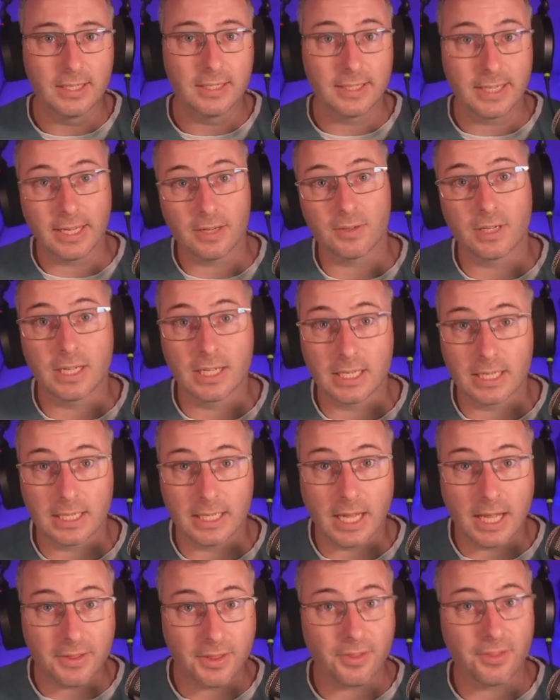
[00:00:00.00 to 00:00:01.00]
Now,
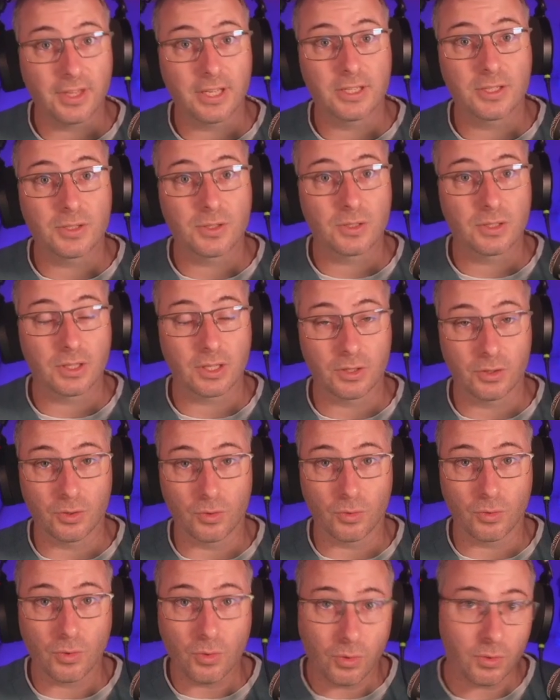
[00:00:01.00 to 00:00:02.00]
other things that
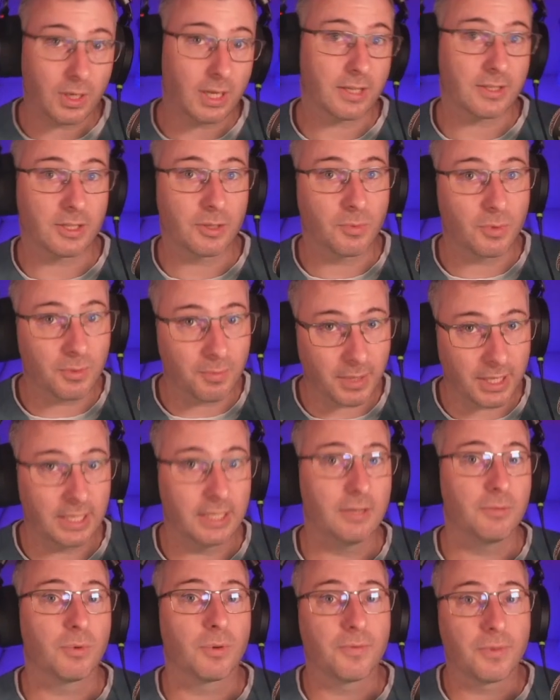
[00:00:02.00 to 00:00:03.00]
you could answer would
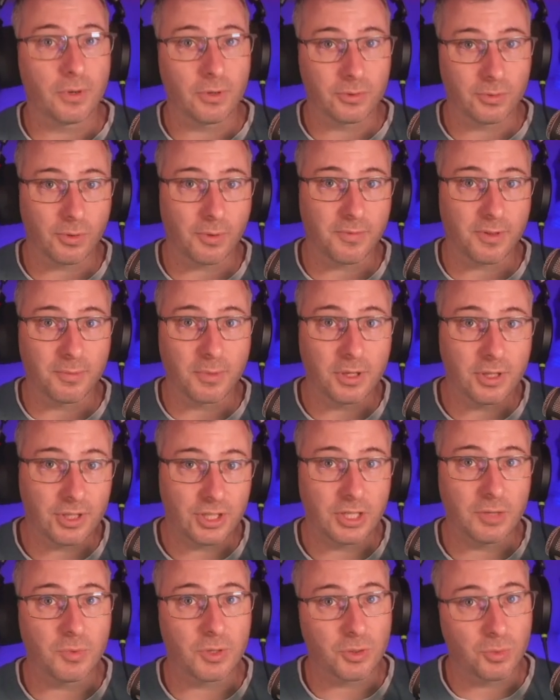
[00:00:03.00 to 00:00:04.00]
be referral to
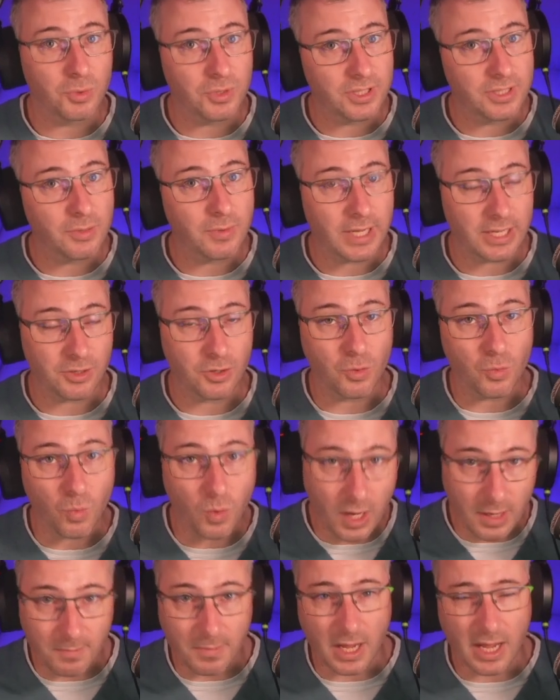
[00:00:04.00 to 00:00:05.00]
ophthalmology, which would still get you
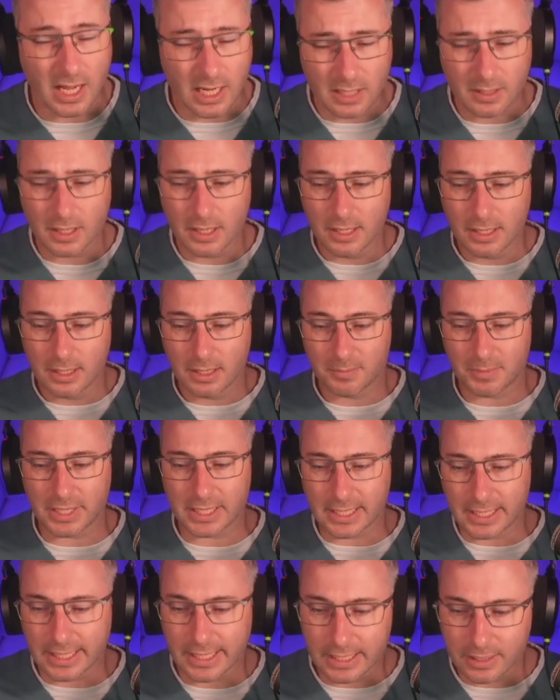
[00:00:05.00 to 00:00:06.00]
1 mark. But
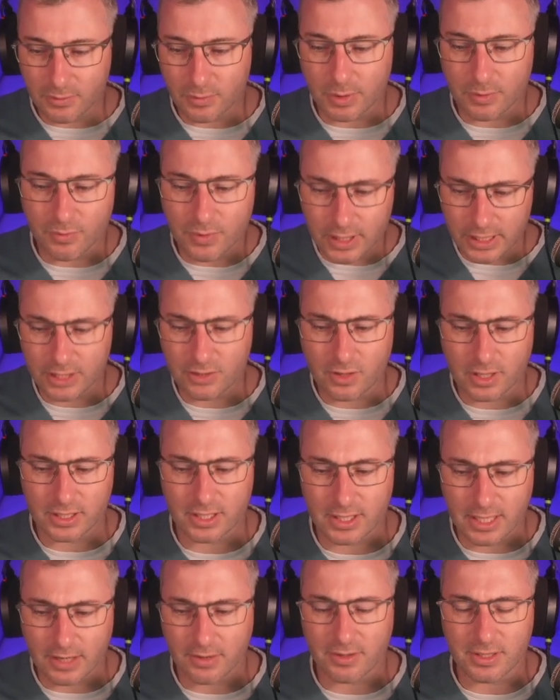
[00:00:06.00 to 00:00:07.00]
again, if we're really trying
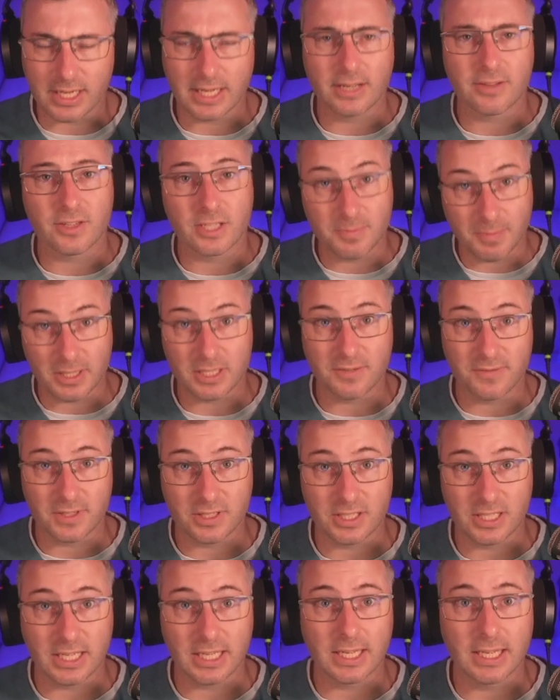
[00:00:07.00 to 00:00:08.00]
to narrow down the
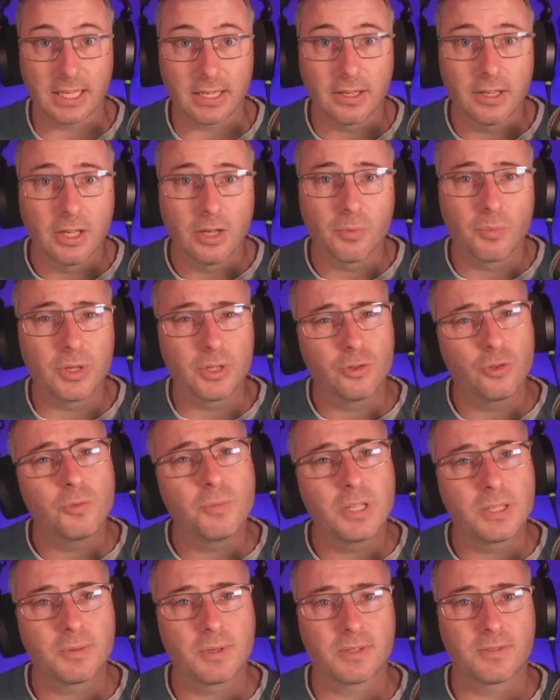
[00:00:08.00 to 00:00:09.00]
specificity here, we should
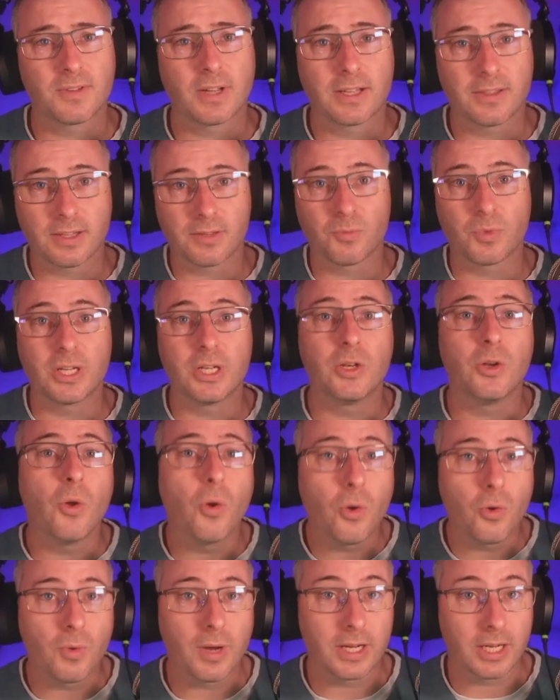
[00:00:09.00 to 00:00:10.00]
be specifying that we
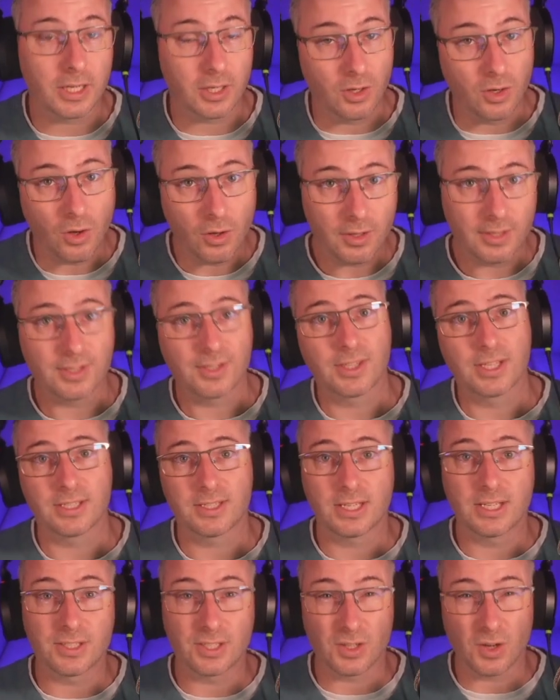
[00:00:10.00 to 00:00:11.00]
know and acknowledge this
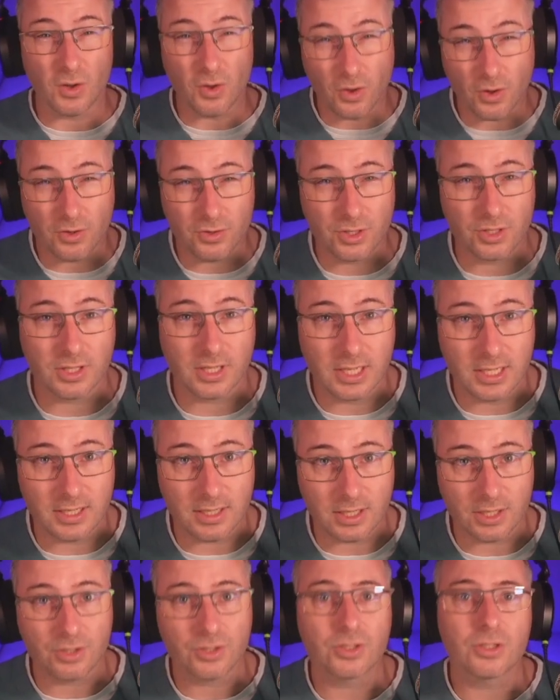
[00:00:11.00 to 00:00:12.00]
is an urgent
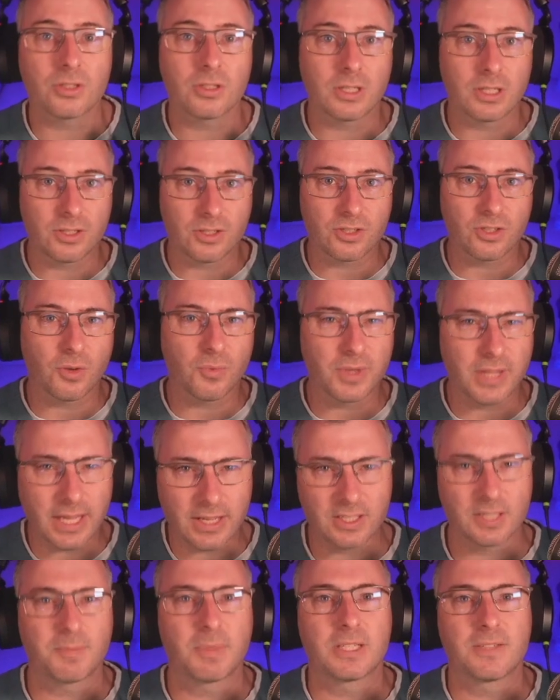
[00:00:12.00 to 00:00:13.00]
condition. And so
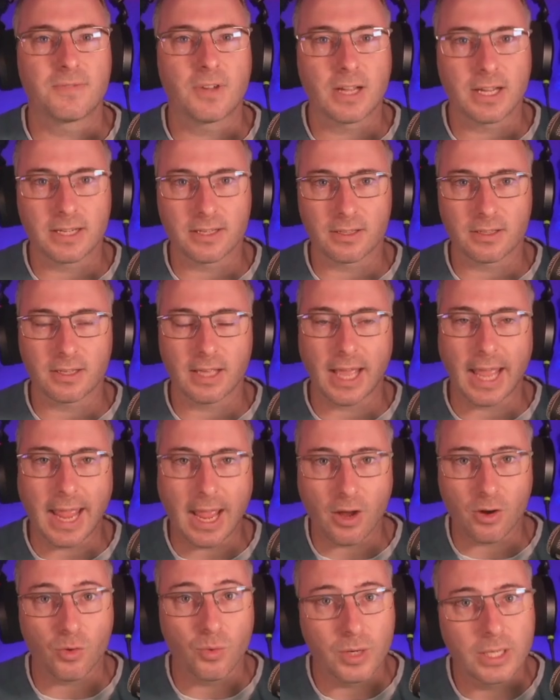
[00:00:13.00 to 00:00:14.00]
without specifying
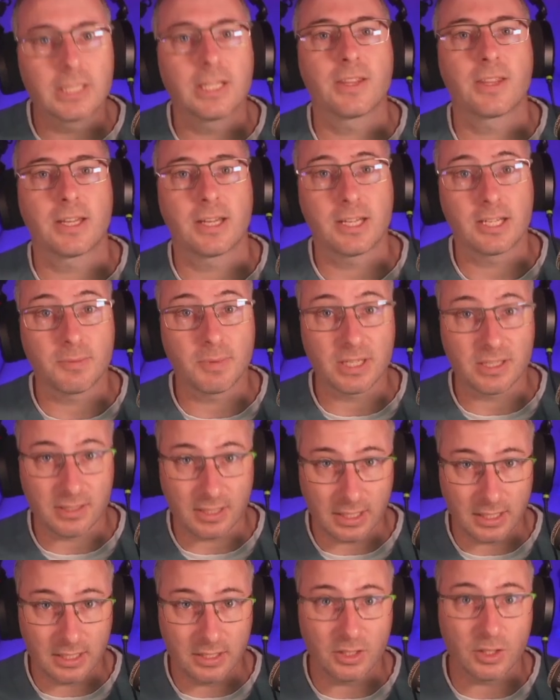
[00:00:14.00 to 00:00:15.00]
how quickly they need to be
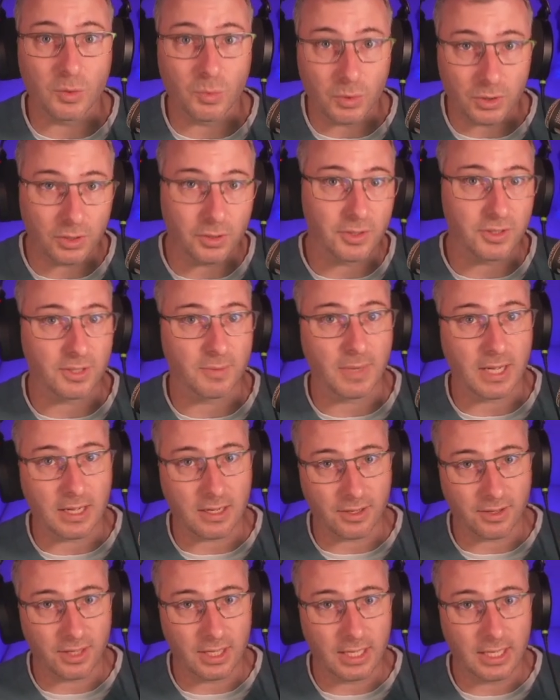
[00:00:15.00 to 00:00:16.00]
seen, you would lose a
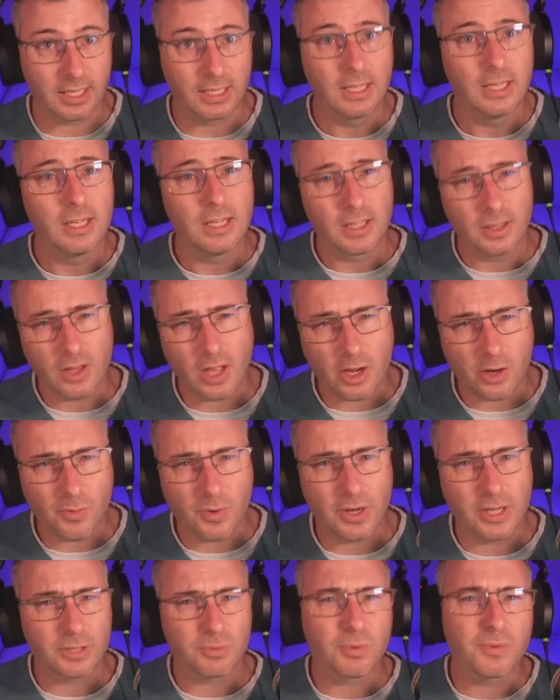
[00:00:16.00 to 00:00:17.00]
mark there.
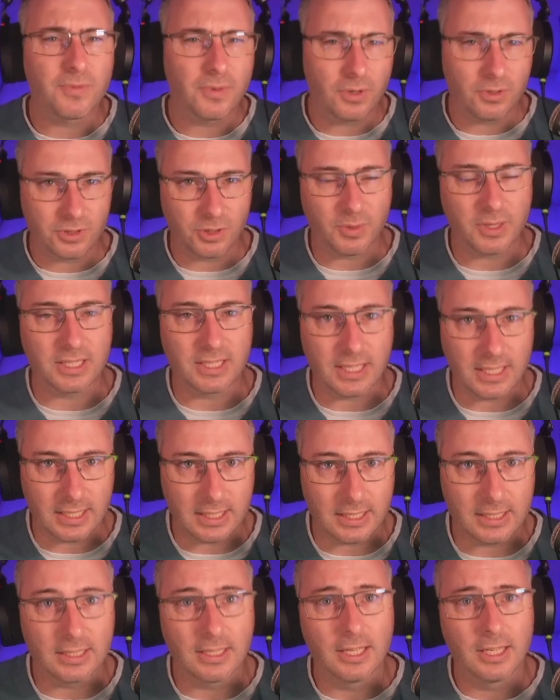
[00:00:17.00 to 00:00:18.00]
Likewise, referral to
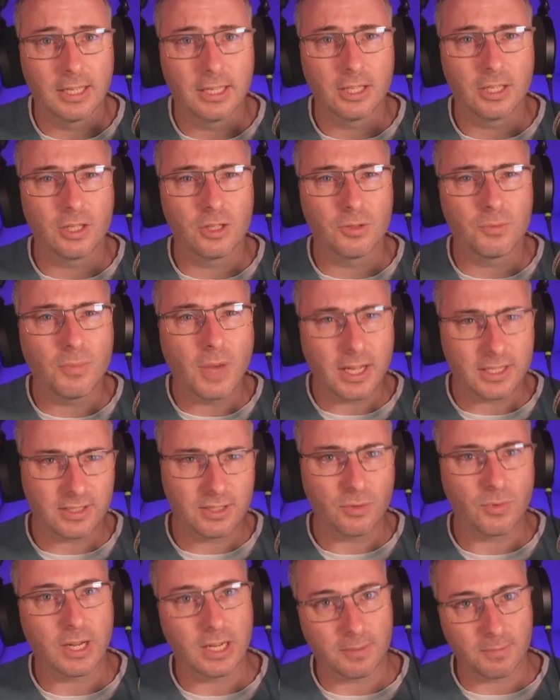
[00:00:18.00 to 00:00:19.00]
ED, you might
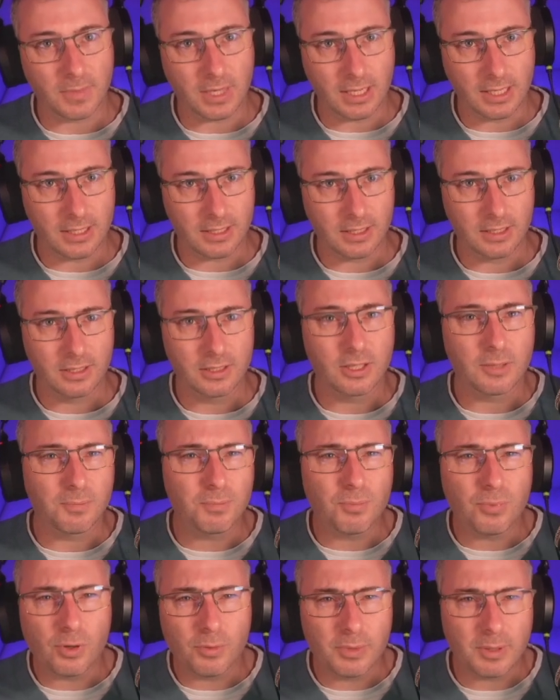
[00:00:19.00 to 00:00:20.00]
still get a mark. You'd
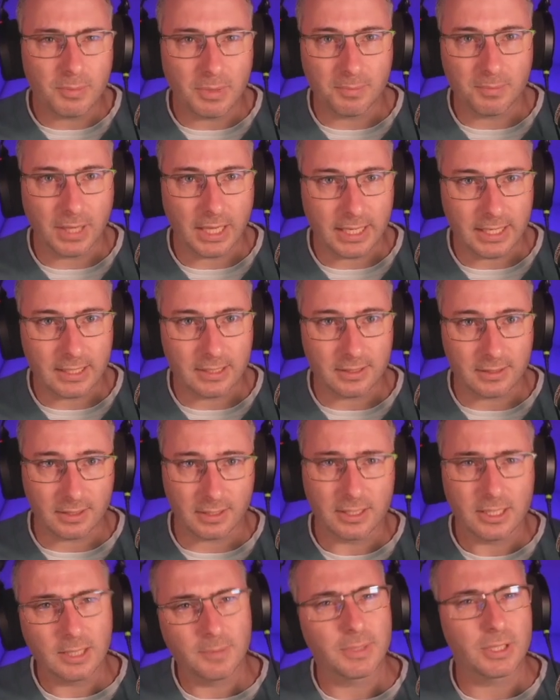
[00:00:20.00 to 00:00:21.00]
probably be paying it a
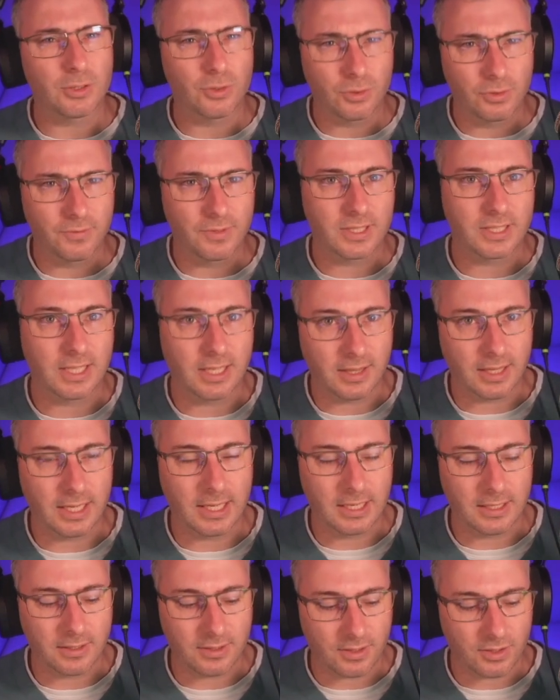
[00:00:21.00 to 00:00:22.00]
little bit too risky
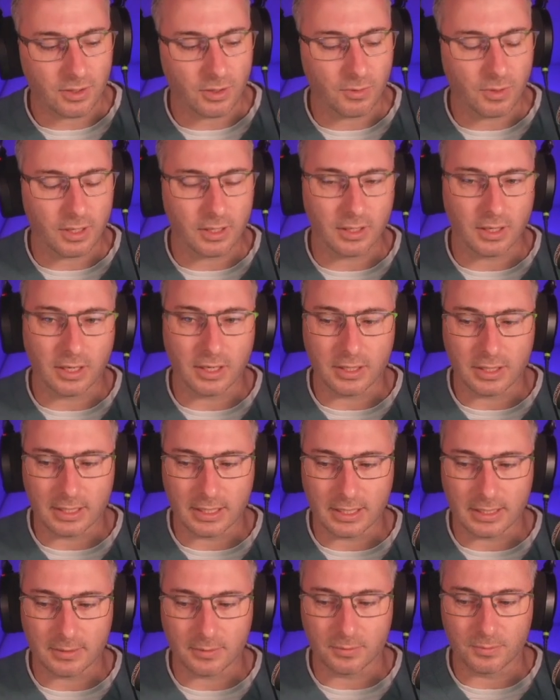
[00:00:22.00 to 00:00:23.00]
there. And so
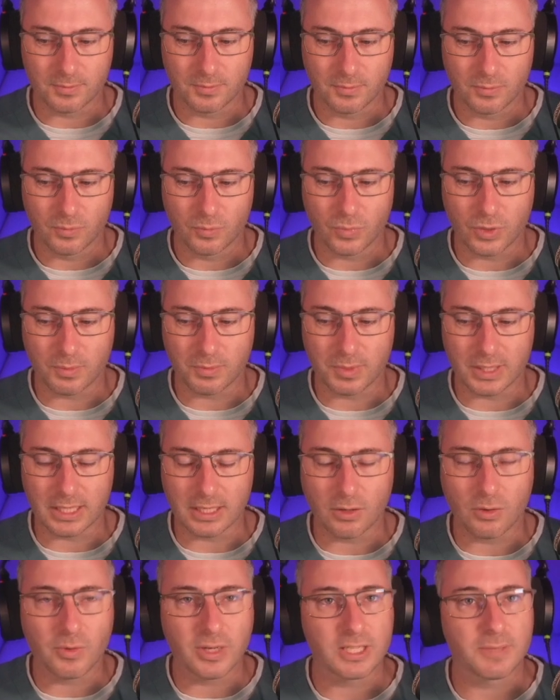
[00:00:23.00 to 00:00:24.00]
I would be
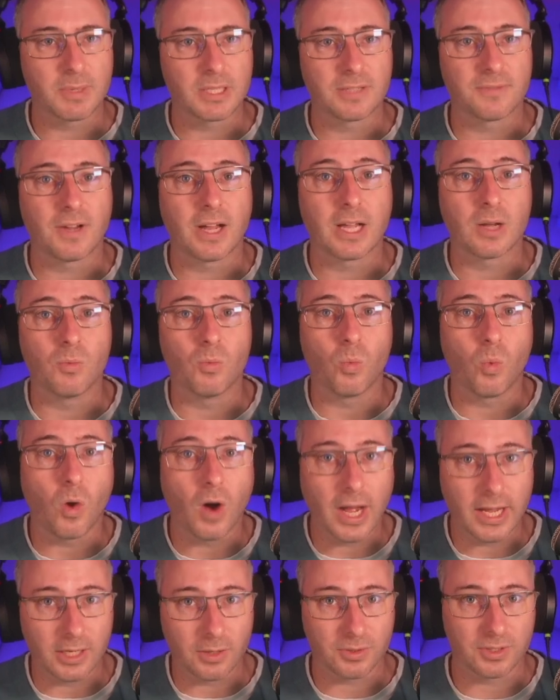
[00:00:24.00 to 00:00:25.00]
always specifying
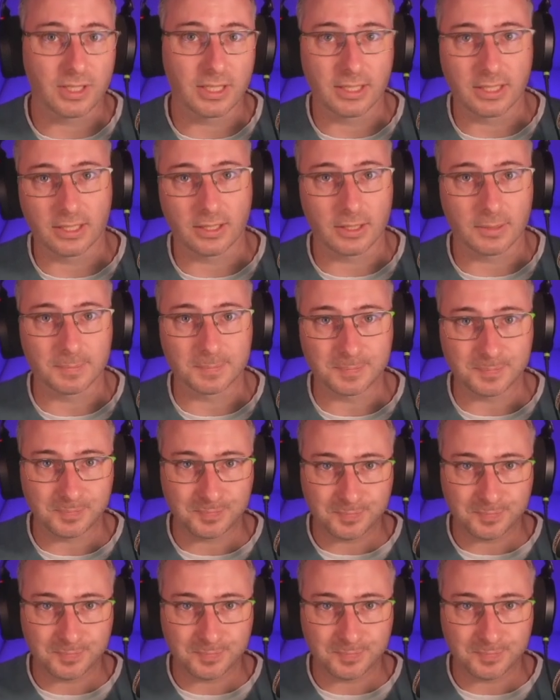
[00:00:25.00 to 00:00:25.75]
why you're sending them.